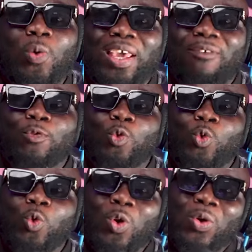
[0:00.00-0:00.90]
give
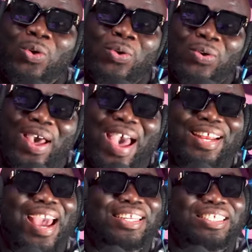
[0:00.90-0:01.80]
you an
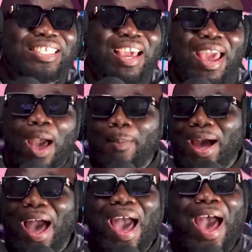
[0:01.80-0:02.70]
idea
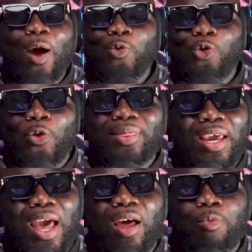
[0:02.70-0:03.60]
about how great the
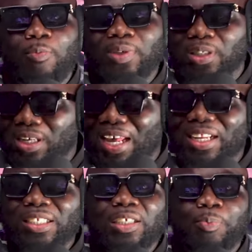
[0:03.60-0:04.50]
album is, a
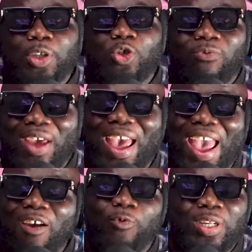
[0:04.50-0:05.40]
little bit of
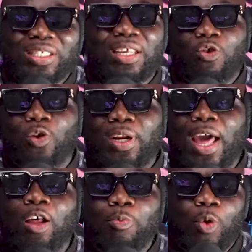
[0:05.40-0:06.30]
everything on the
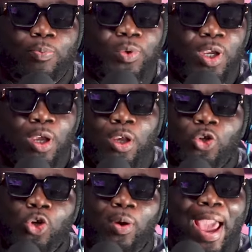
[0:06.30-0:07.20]
album.
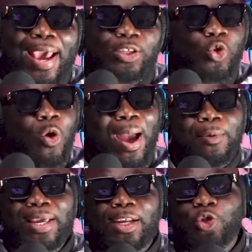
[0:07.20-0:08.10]
So guys, go
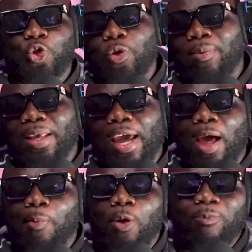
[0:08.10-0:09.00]
out there and stream the
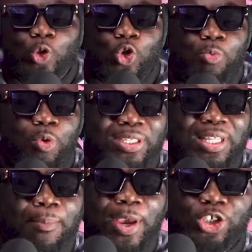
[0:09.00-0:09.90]
album, Stonebwoy's
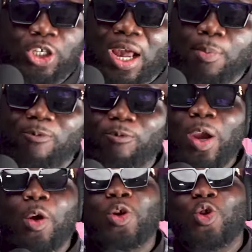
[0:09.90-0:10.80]
Dimension album,
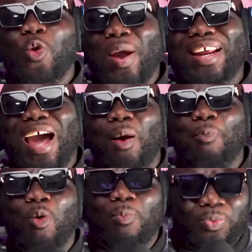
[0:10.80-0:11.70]
very great
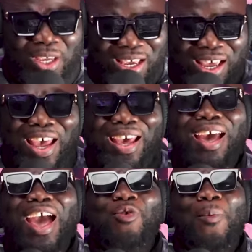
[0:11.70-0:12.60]
album.
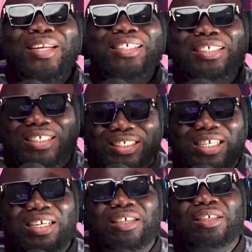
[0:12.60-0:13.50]
And you manage to say,